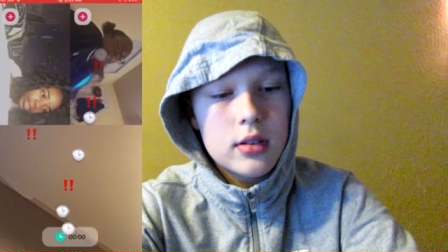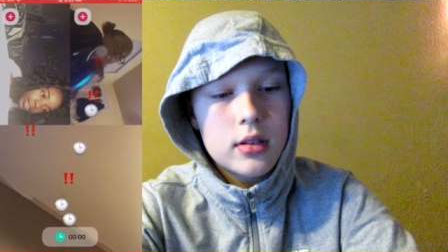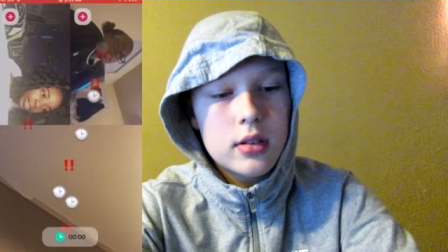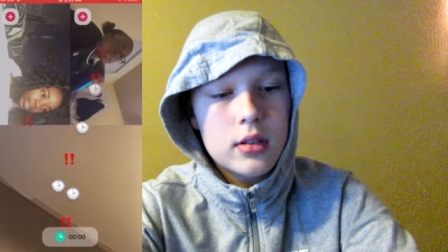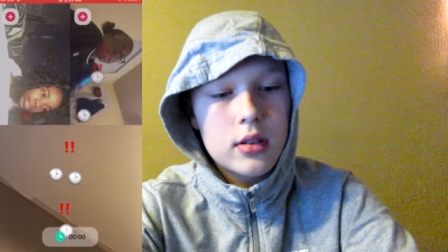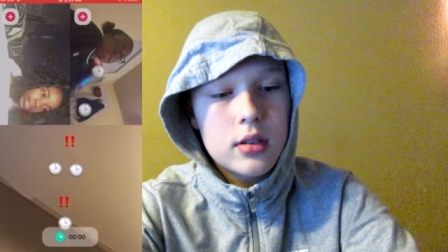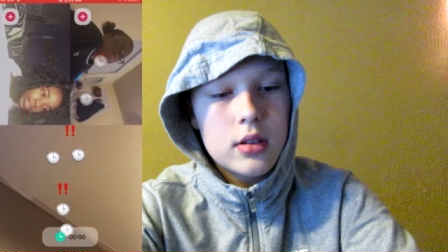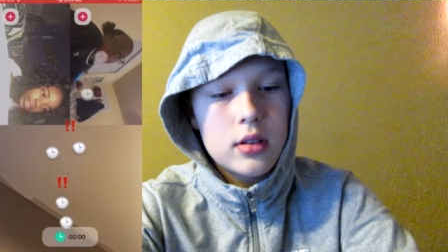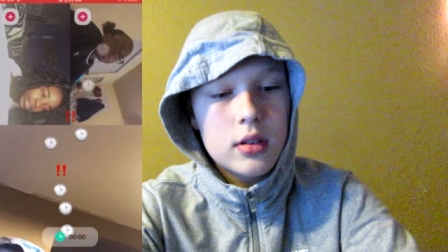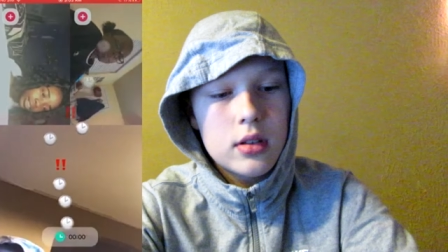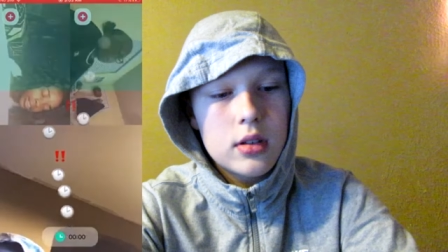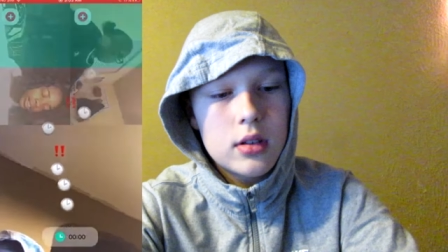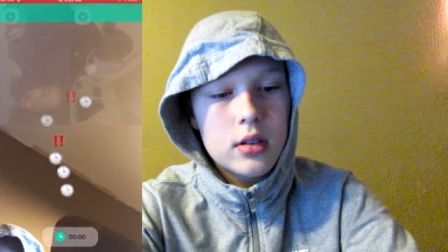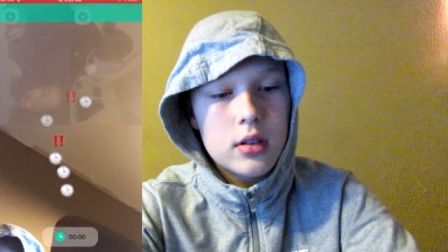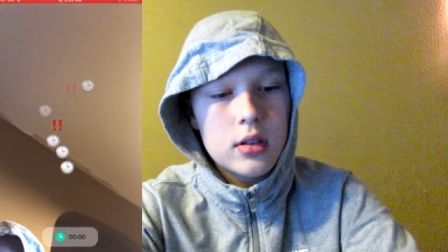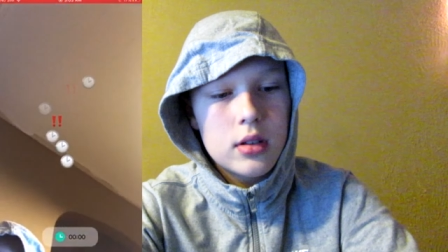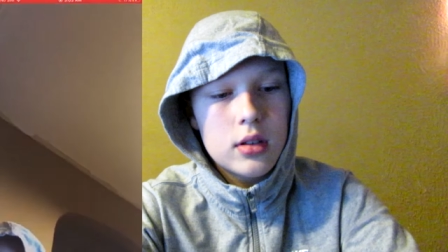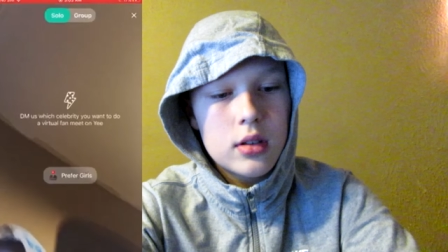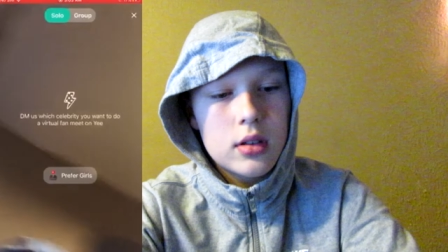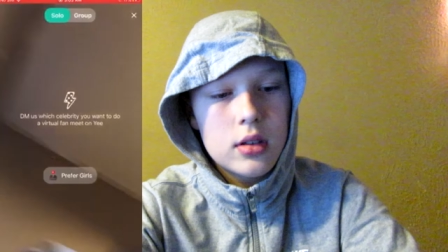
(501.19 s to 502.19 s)
Bitch,
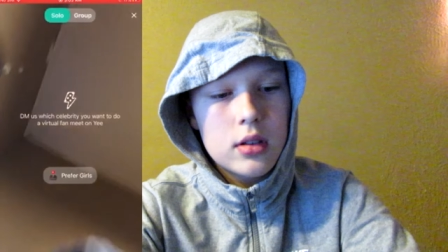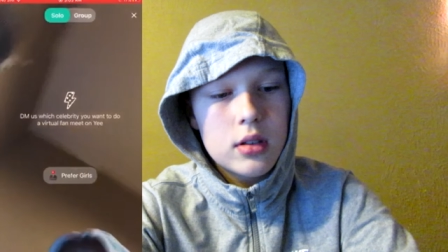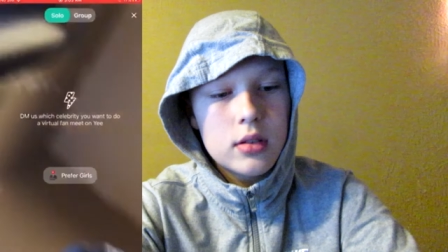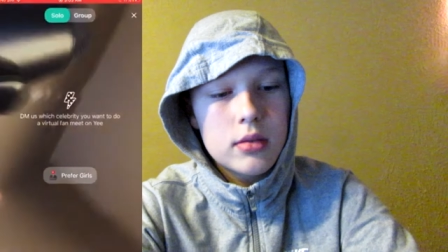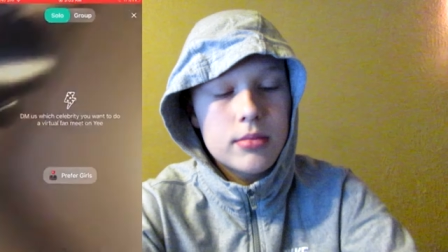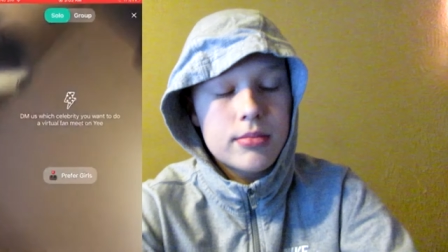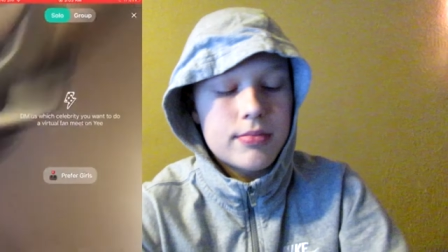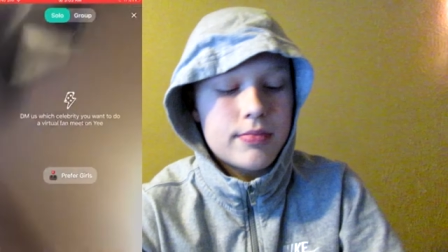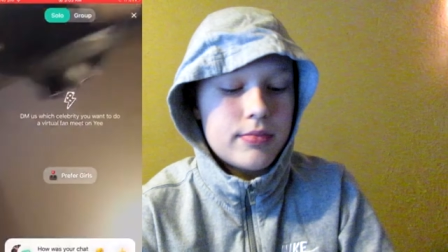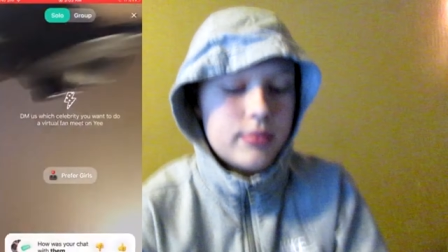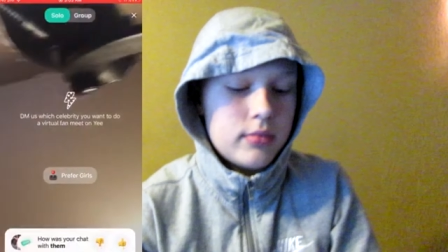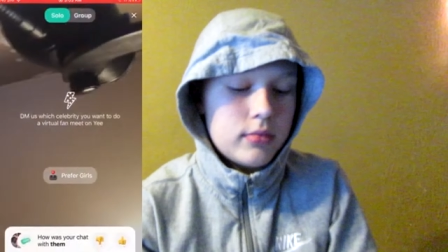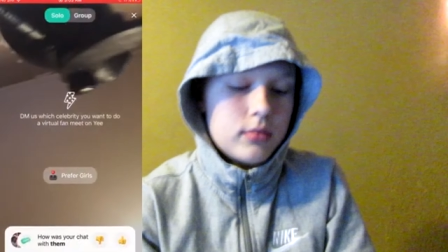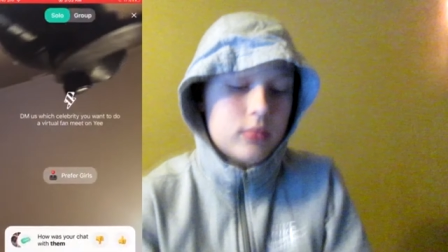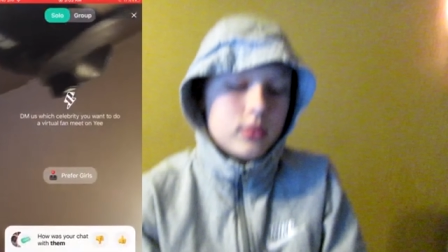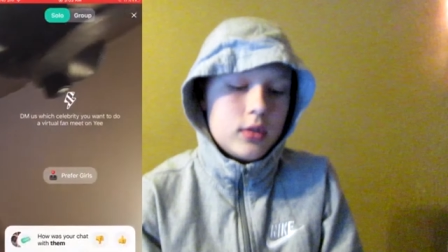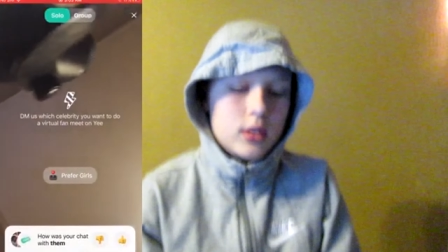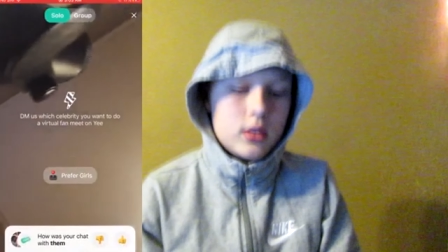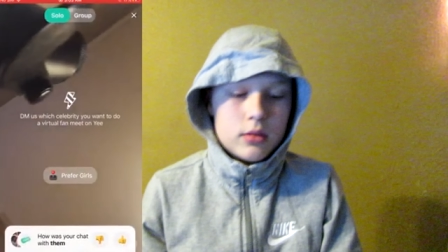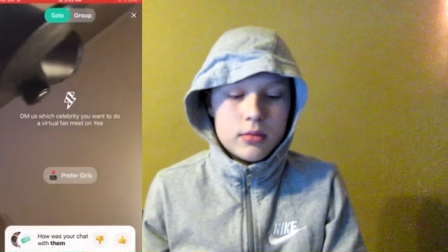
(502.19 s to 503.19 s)
never.
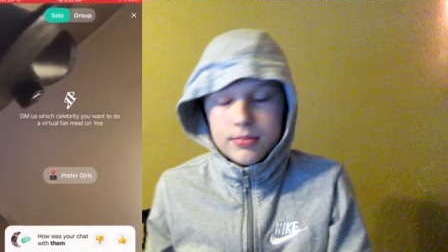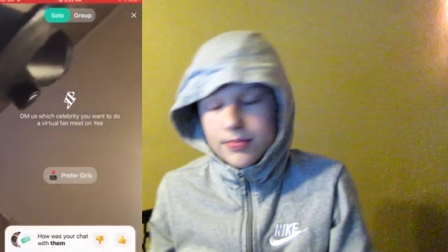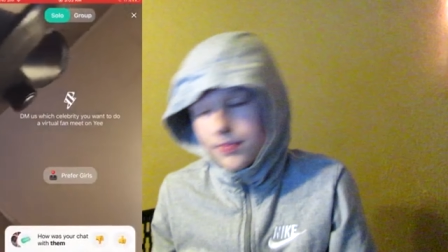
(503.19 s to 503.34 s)
Aired.